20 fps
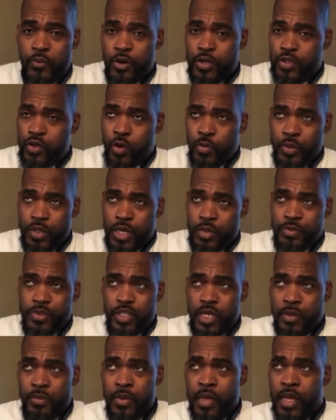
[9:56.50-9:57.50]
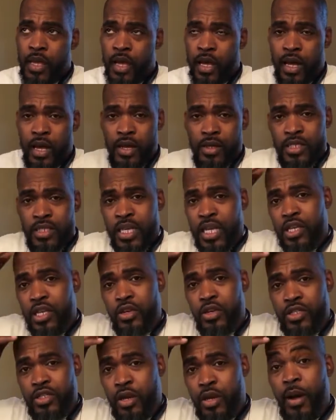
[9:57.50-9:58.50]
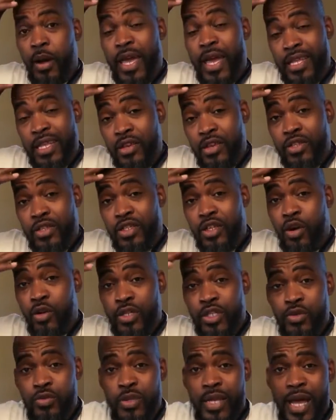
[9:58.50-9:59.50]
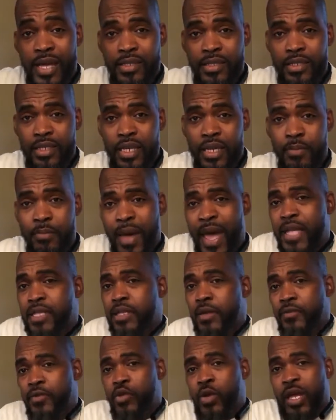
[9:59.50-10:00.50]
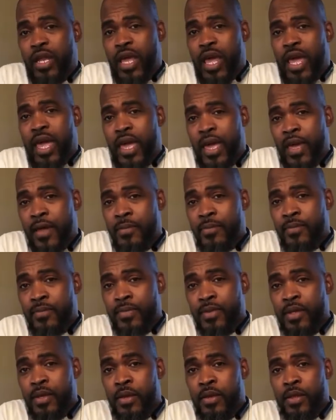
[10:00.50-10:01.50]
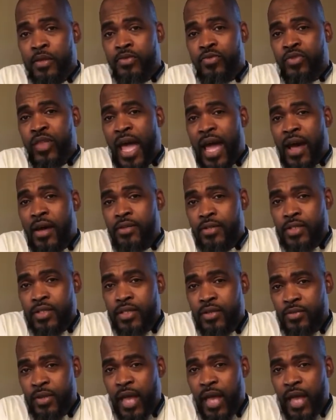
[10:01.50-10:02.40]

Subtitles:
opened up some 10 years ago, about 8 years ago, in 2010. Imagine if you had thousands of